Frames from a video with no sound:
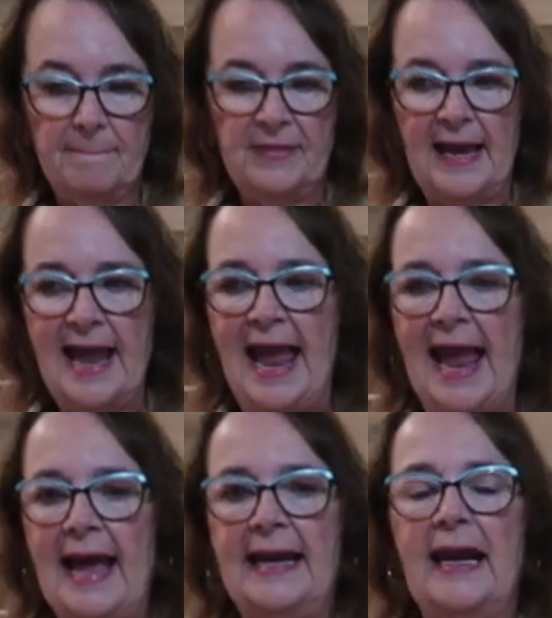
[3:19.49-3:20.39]
They
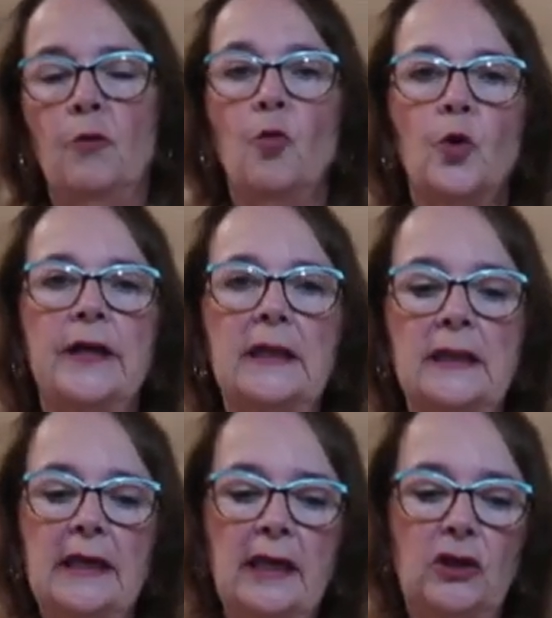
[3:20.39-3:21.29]
had a
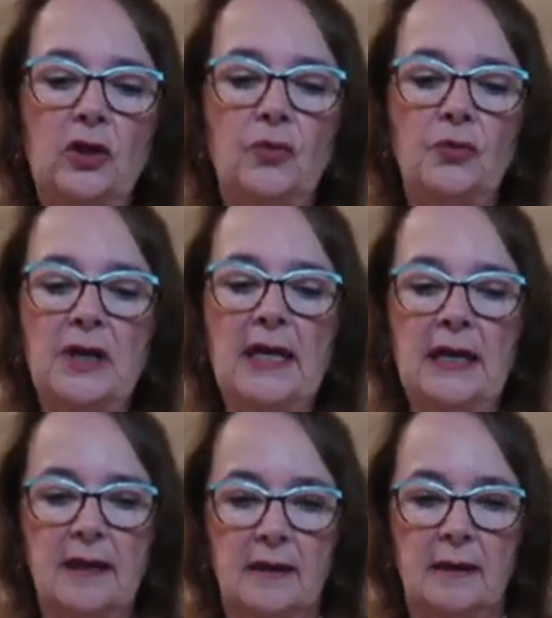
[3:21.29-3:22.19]
really
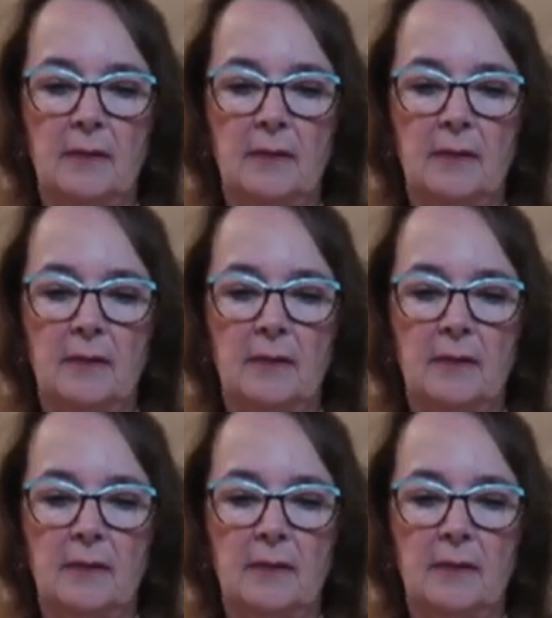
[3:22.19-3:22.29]
unique